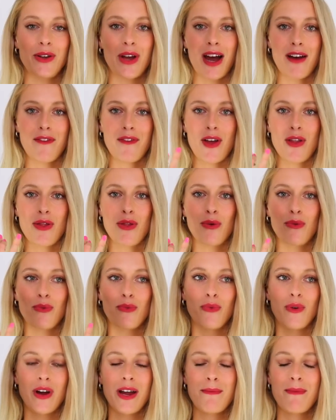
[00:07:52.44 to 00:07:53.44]
you have the
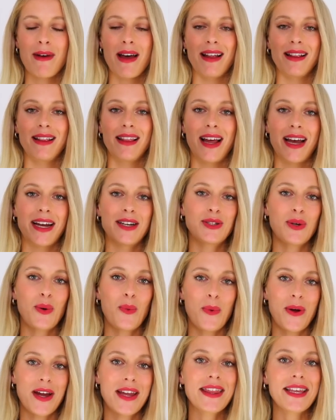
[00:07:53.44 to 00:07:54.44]
rim lined
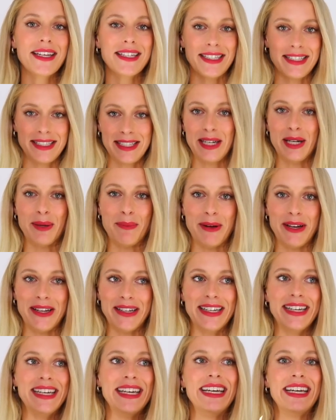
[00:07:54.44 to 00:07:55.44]
with
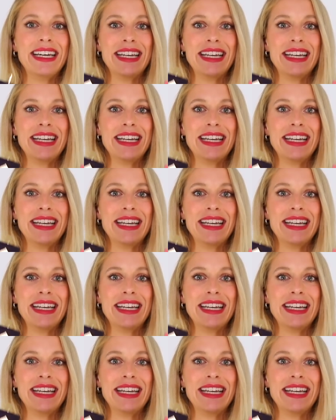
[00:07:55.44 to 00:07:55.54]
cinnamon.